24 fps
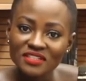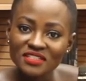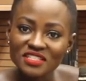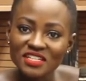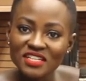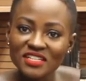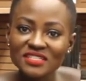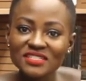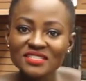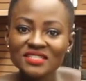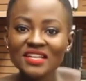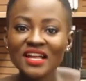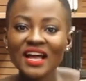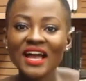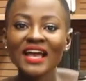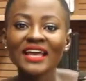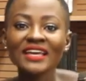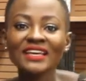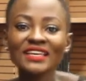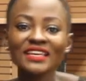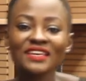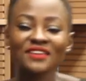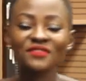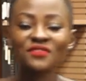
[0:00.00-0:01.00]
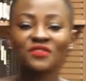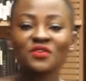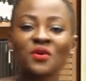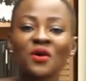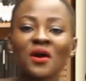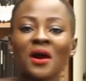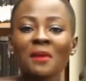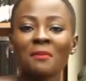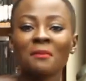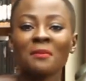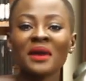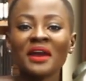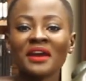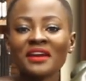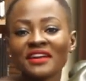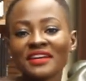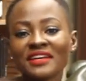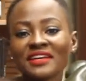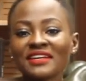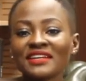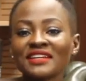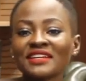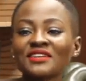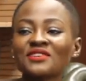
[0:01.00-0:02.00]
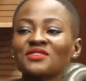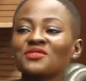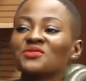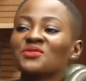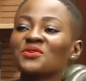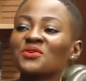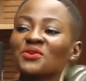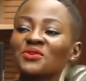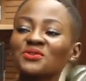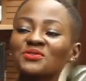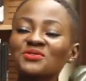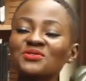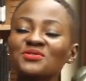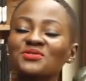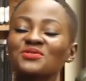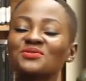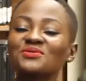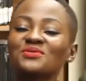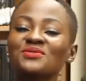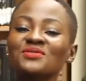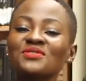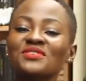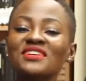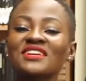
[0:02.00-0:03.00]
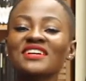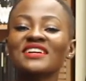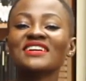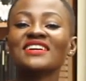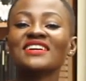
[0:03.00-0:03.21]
Just like if you're American and you go to